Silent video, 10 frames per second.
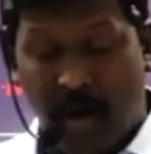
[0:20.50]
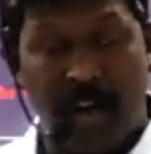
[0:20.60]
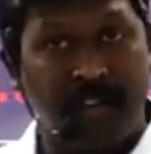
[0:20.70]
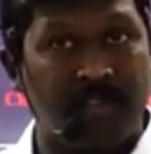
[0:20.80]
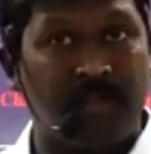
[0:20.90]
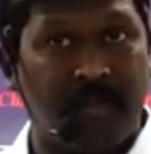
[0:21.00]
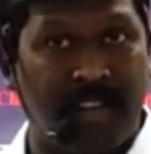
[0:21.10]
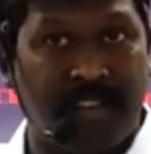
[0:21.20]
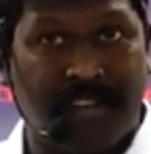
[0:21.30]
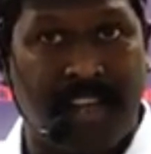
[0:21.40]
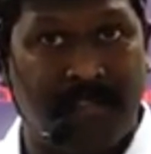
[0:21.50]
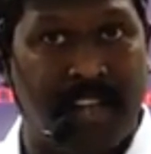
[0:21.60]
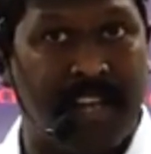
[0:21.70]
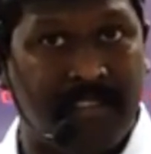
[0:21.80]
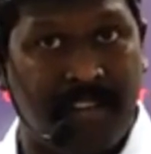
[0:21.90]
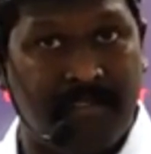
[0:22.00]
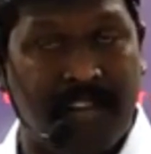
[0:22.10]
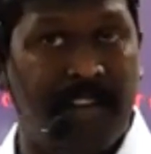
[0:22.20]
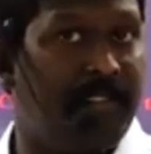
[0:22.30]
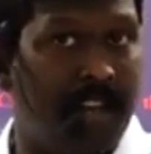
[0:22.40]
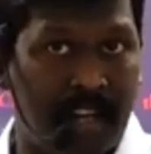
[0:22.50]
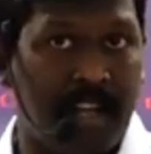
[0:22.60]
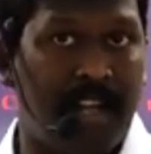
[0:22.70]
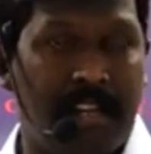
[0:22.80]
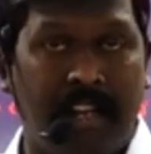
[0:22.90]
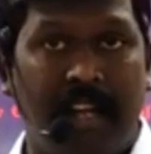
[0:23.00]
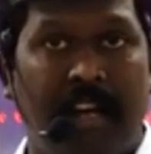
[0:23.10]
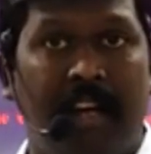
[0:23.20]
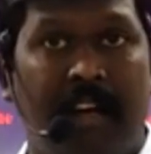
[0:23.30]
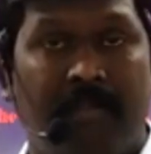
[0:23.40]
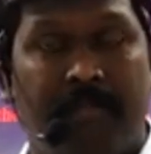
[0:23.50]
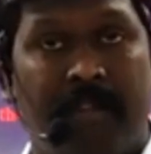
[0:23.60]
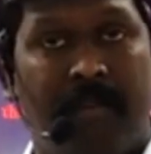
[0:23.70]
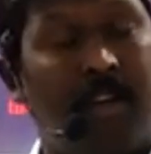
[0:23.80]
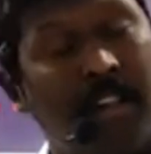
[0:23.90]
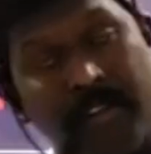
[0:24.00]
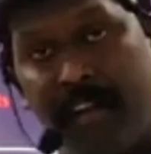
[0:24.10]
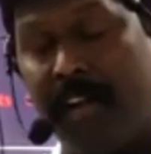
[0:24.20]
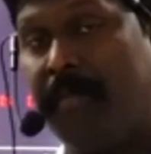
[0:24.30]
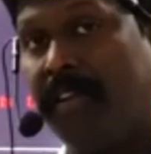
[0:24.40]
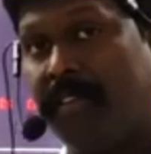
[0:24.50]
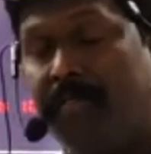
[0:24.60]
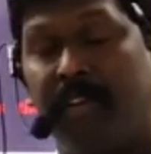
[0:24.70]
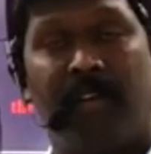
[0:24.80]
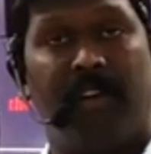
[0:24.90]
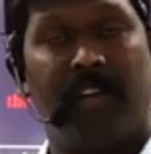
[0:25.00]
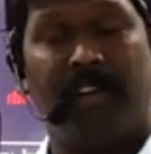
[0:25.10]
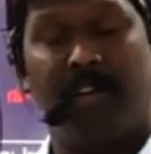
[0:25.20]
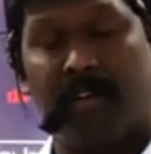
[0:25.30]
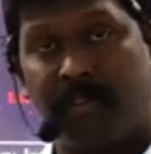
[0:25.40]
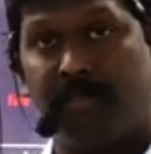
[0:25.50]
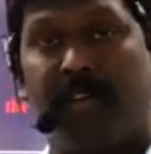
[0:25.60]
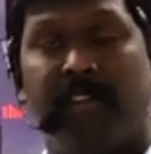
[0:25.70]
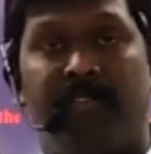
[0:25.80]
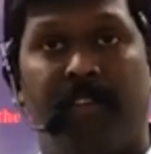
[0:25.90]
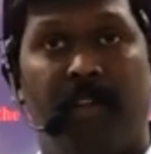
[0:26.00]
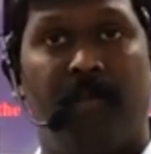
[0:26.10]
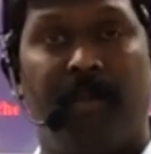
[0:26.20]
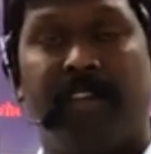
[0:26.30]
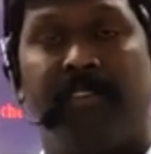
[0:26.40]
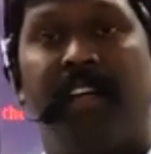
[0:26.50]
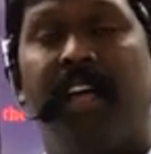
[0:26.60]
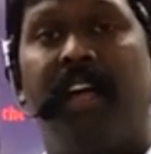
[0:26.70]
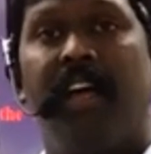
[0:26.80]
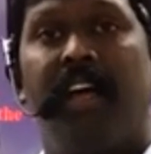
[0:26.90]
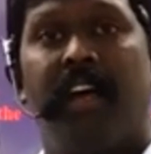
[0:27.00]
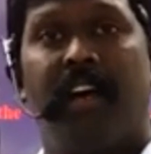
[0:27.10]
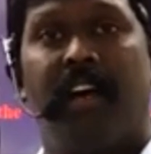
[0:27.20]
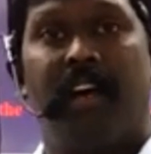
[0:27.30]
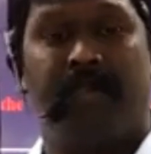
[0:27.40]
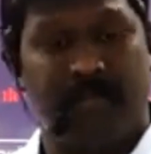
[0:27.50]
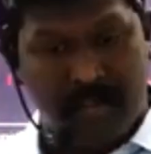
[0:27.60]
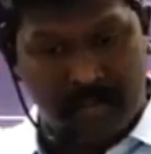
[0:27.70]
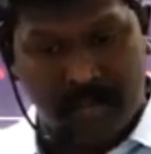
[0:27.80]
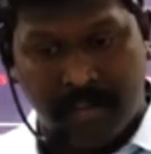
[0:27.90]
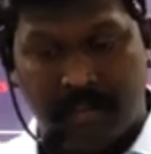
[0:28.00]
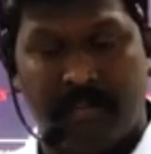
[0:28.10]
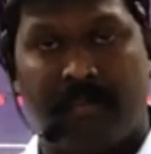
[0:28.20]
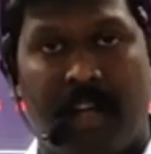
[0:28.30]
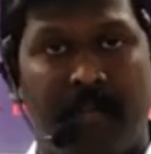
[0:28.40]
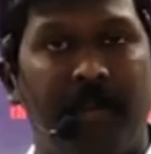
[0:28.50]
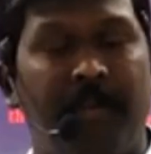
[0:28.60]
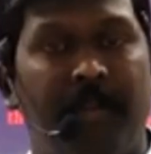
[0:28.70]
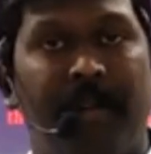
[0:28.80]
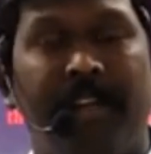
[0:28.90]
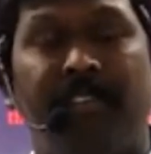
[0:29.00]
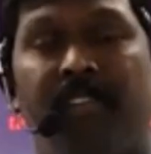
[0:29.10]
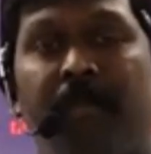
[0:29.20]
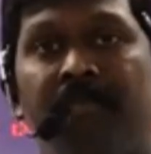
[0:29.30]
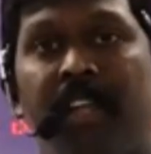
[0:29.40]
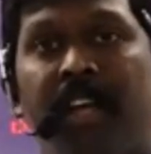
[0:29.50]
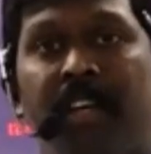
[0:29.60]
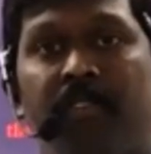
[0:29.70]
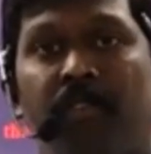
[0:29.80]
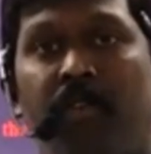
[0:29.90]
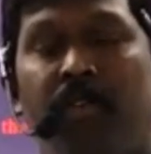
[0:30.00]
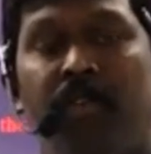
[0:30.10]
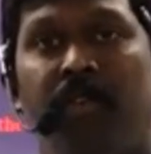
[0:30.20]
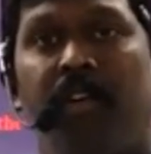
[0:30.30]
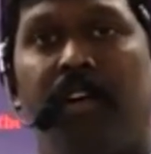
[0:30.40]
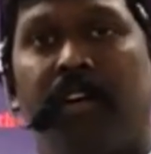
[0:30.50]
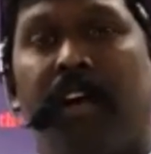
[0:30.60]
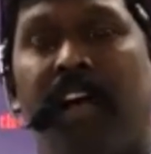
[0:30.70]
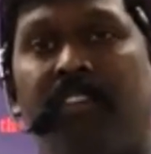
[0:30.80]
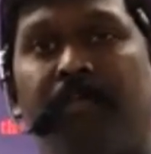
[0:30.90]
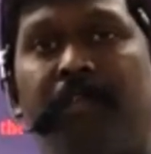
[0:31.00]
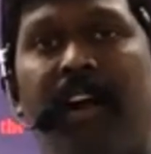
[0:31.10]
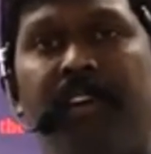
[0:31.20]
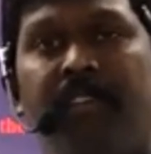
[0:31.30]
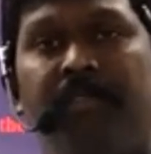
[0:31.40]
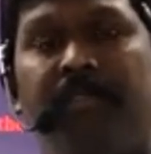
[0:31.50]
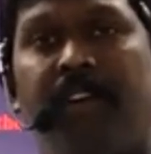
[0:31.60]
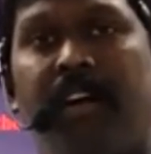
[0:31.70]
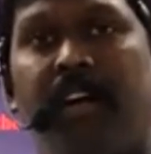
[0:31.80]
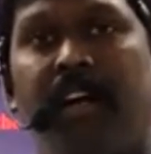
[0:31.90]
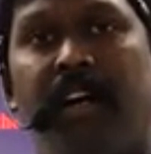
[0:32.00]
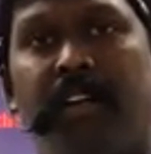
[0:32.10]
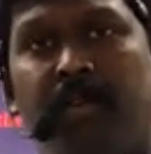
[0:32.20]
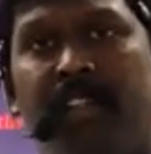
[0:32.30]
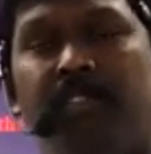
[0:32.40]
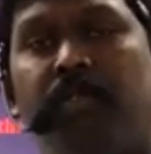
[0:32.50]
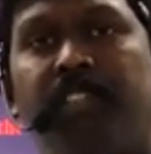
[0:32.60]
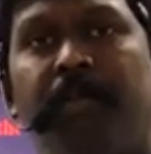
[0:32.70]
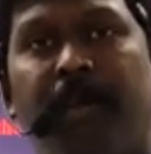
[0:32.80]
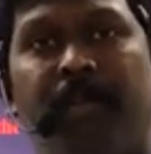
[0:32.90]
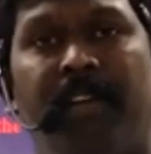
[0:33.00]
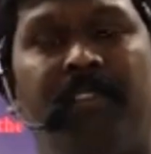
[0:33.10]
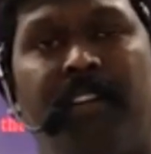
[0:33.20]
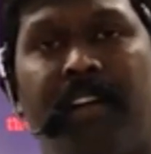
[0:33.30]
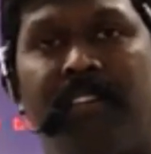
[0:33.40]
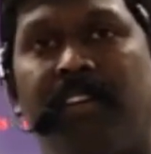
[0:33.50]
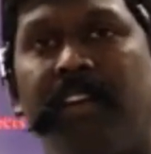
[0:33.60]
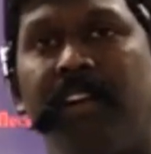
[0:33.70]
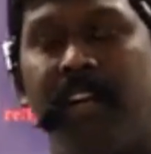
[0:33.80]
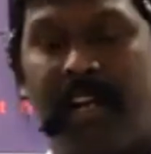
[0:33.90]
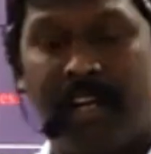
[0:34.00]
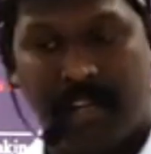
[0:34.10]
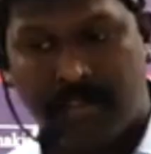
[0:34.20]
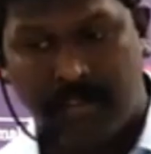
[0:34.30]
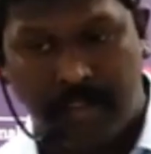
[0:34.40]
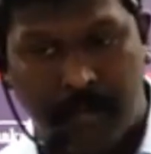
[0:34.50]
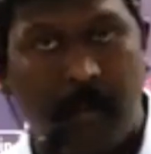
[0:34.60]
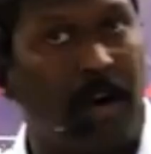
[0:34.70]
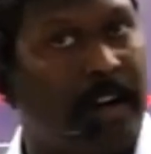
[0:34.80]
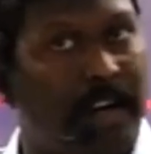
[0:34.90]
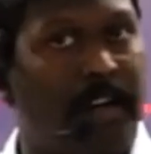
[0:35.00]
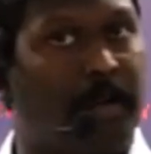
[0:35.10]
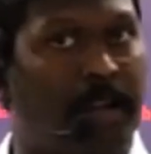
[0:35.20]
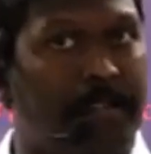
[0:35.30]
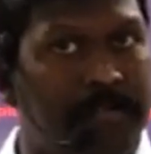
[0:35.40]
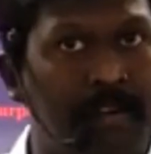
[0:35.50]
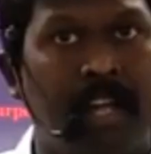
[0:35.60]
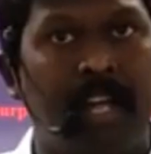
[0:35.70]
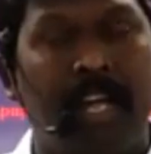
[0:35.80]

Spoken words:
all students gave the exam very well, and all the very best for all students for your mains, upcoming mains. So as part of today's question paper is concerned, it is moderate to tough.